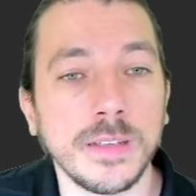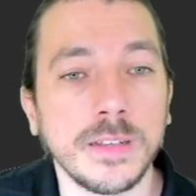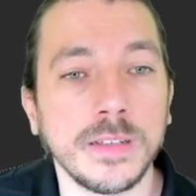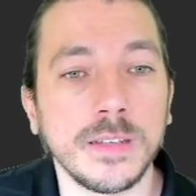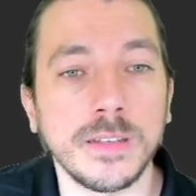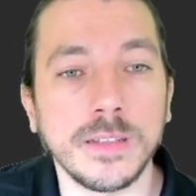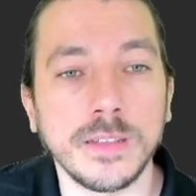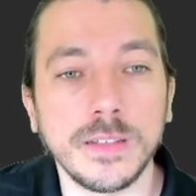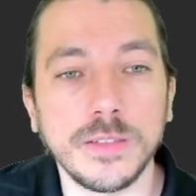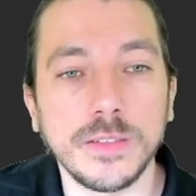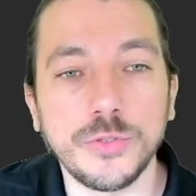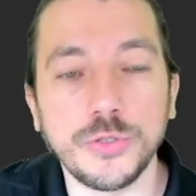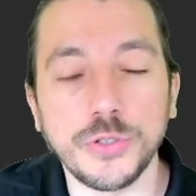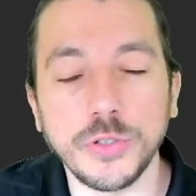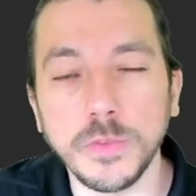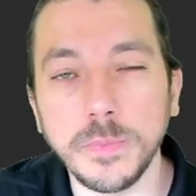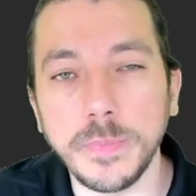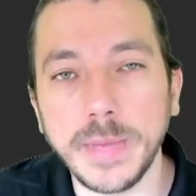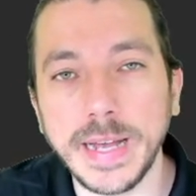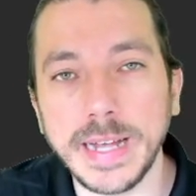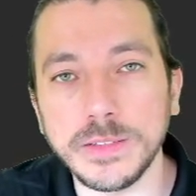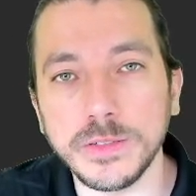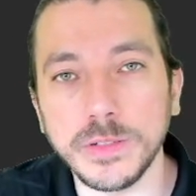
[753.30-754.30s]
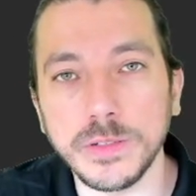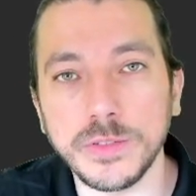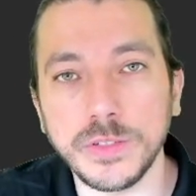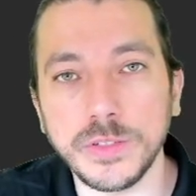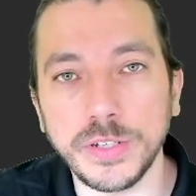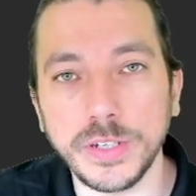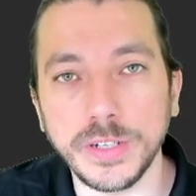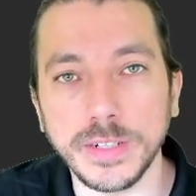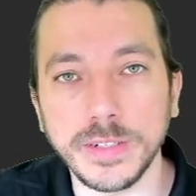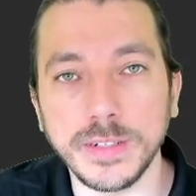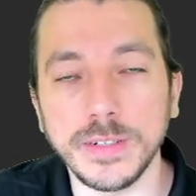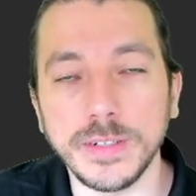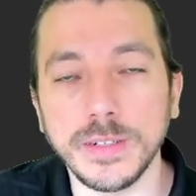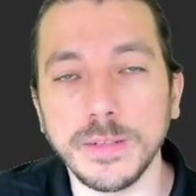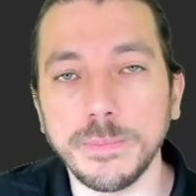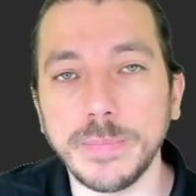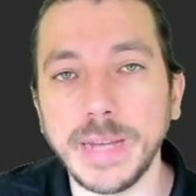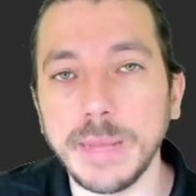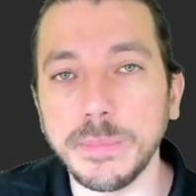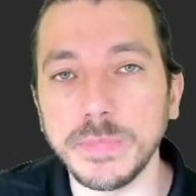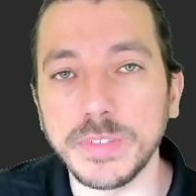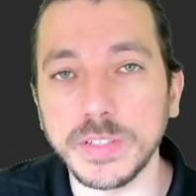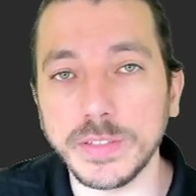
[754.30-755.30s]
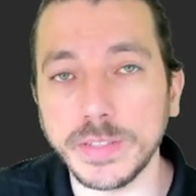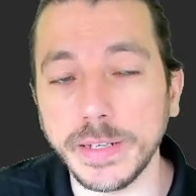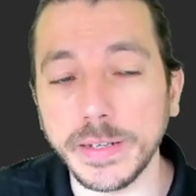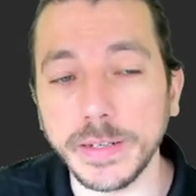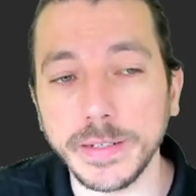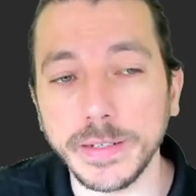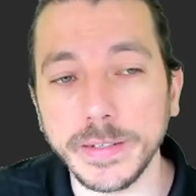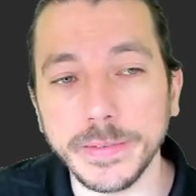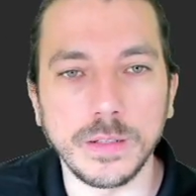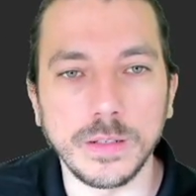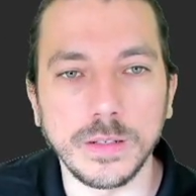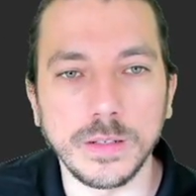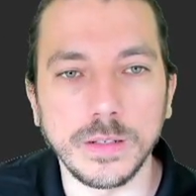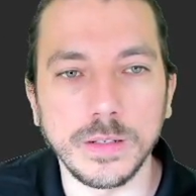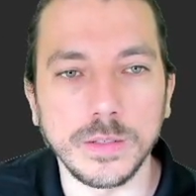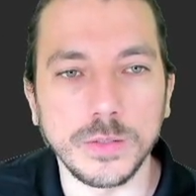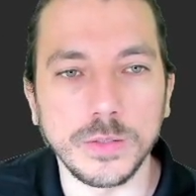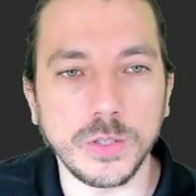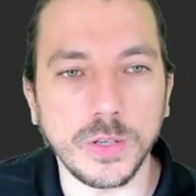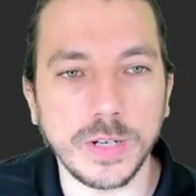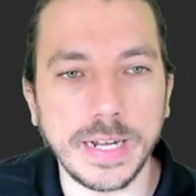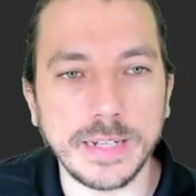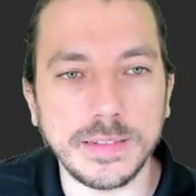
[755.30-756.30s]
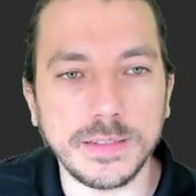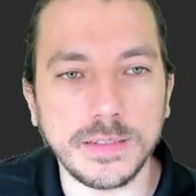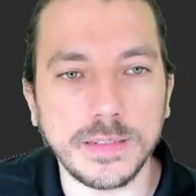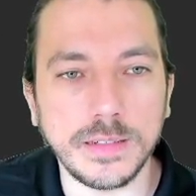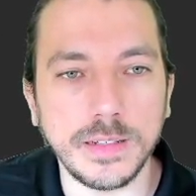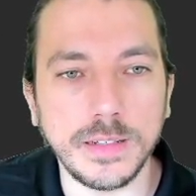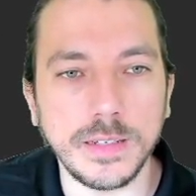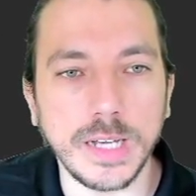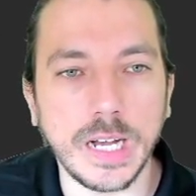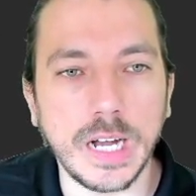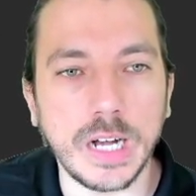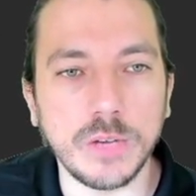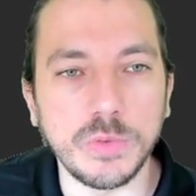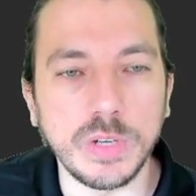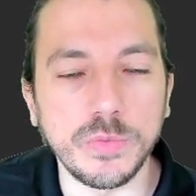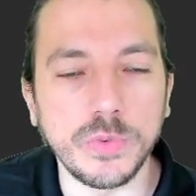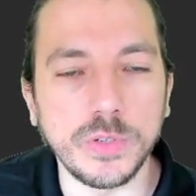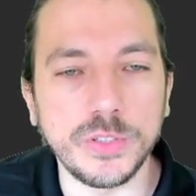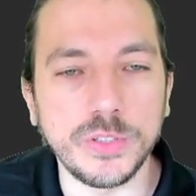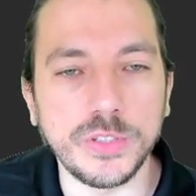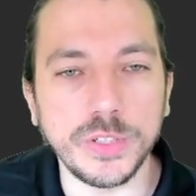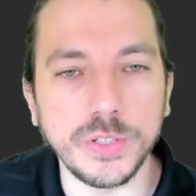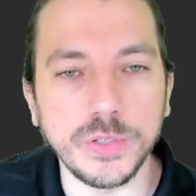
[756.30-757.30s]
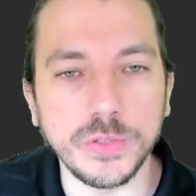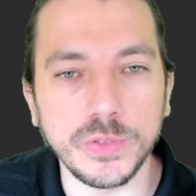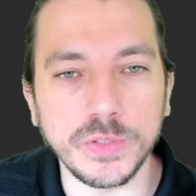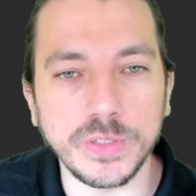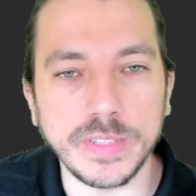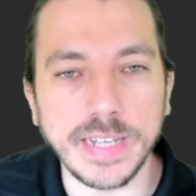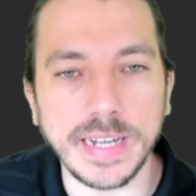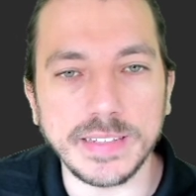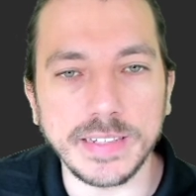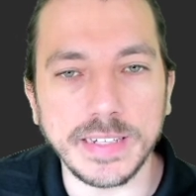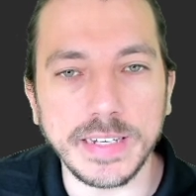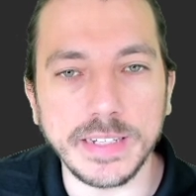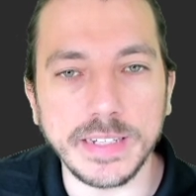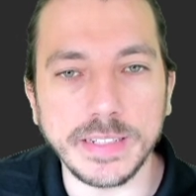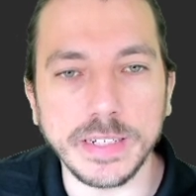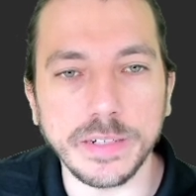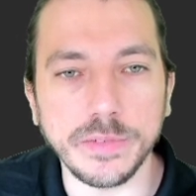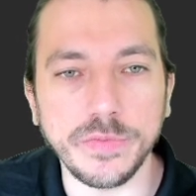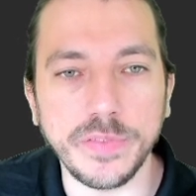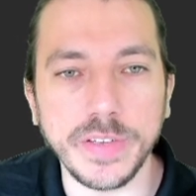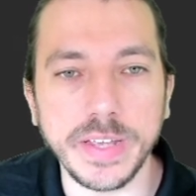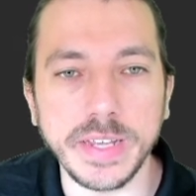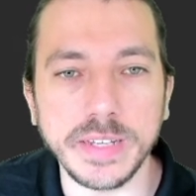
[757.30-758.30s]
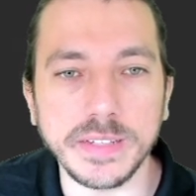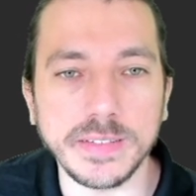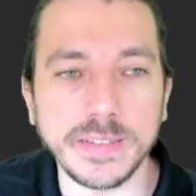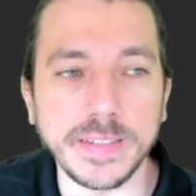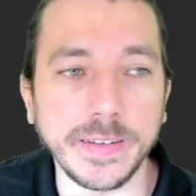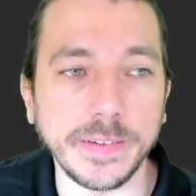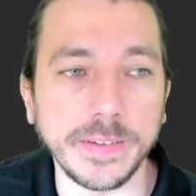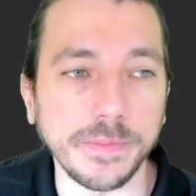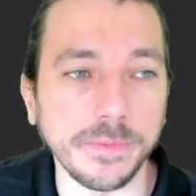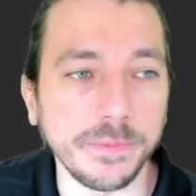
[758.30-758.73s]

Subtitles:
two methods here by mistake. So let's see how we would use that interface then.